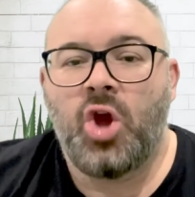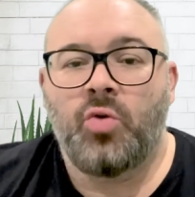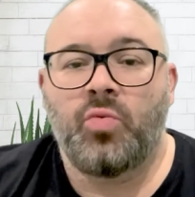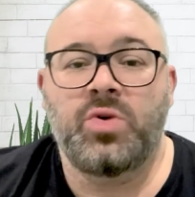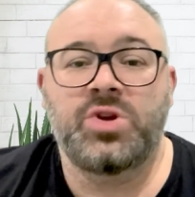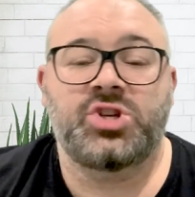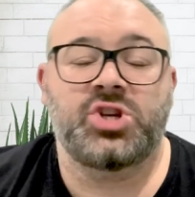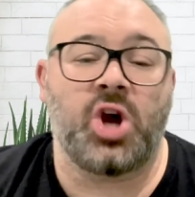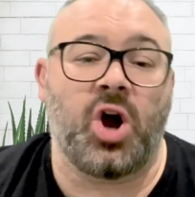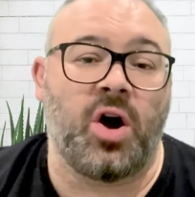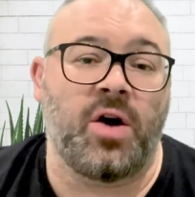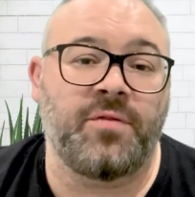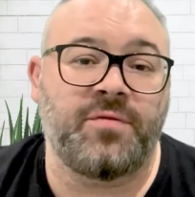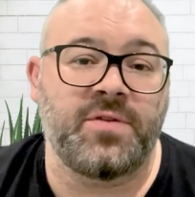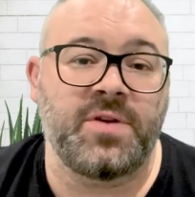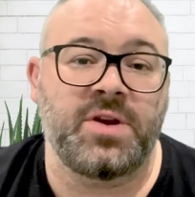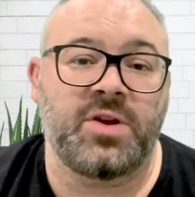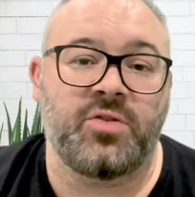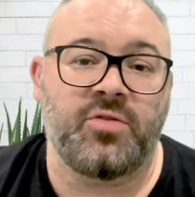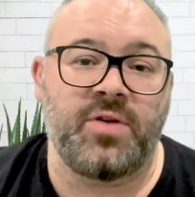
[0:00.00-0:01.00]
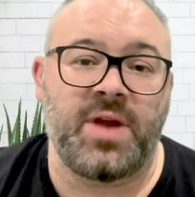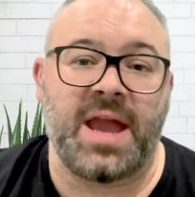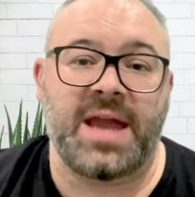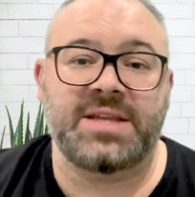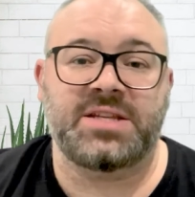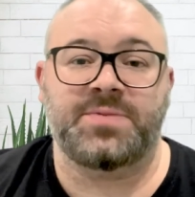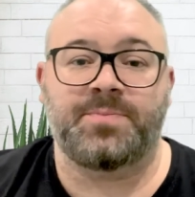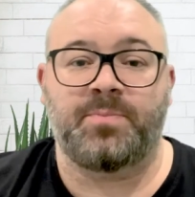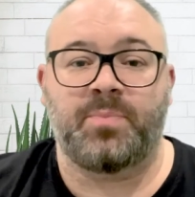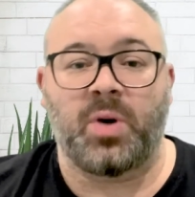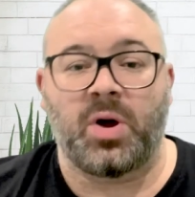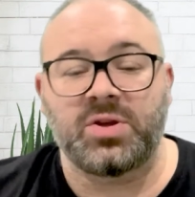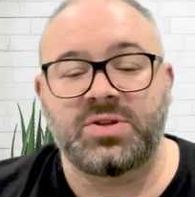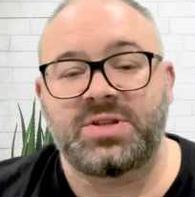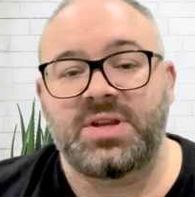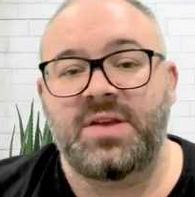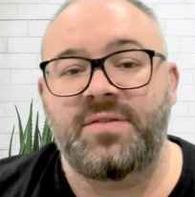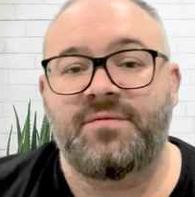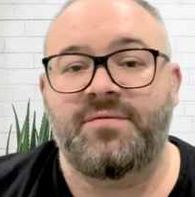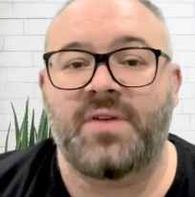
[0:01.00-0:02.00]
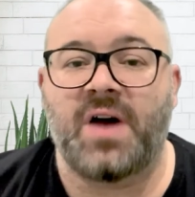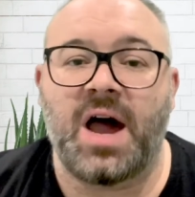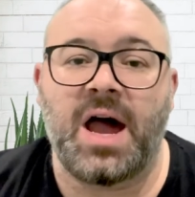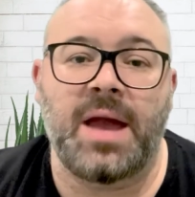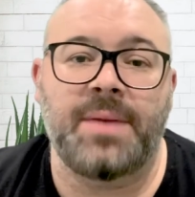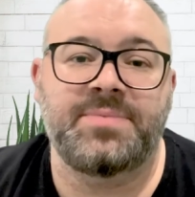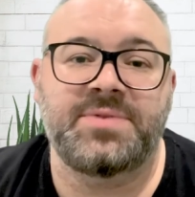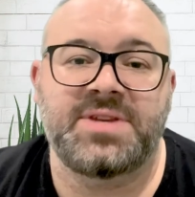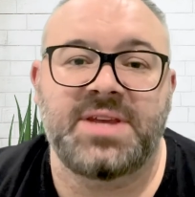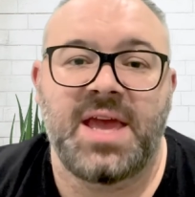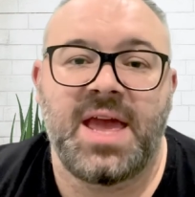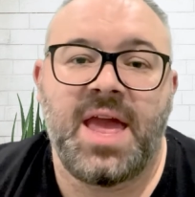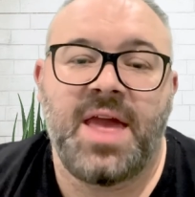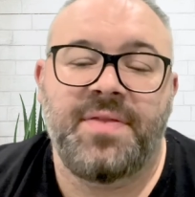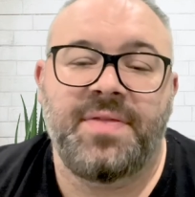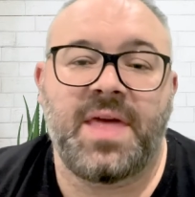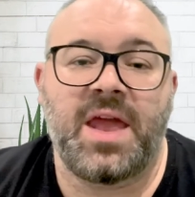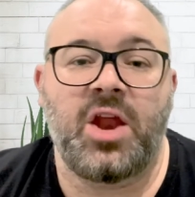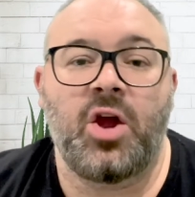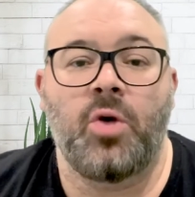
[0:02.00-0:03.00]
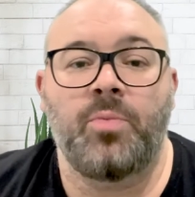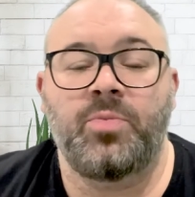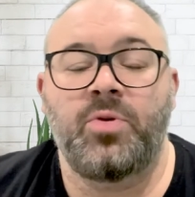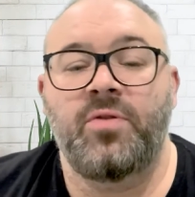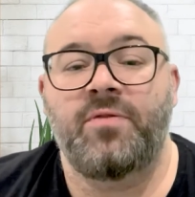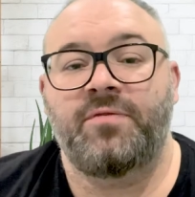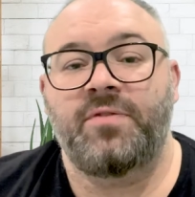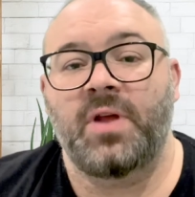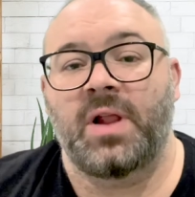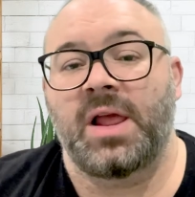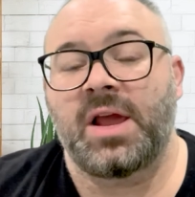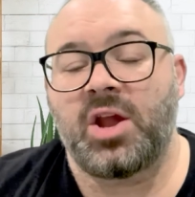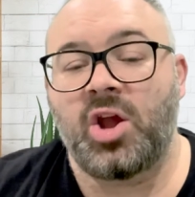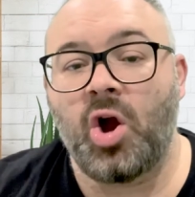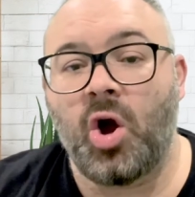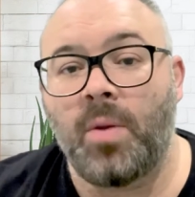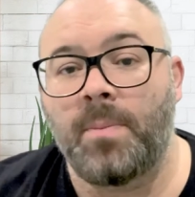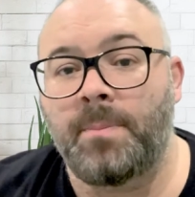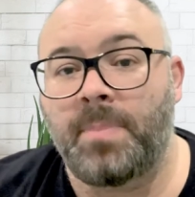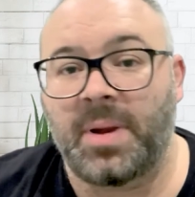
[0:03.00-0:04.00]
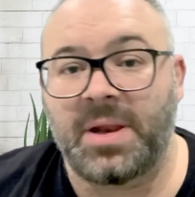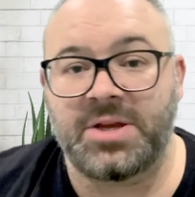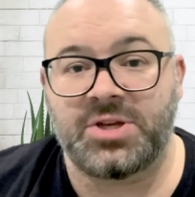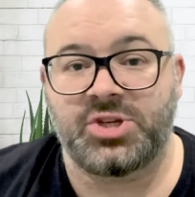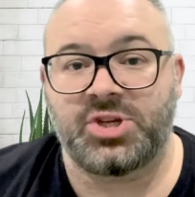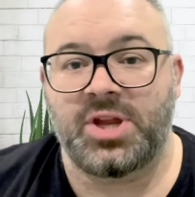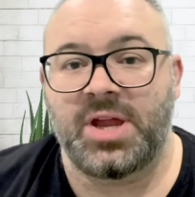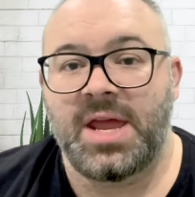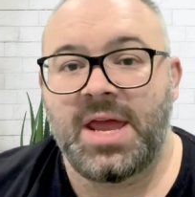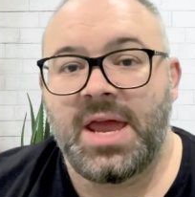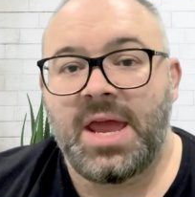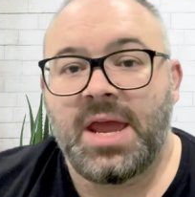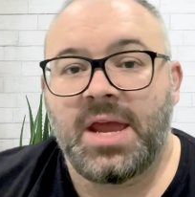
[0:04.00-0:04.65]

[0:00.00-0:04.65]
which often creates positive vibes that help you feel accomplished,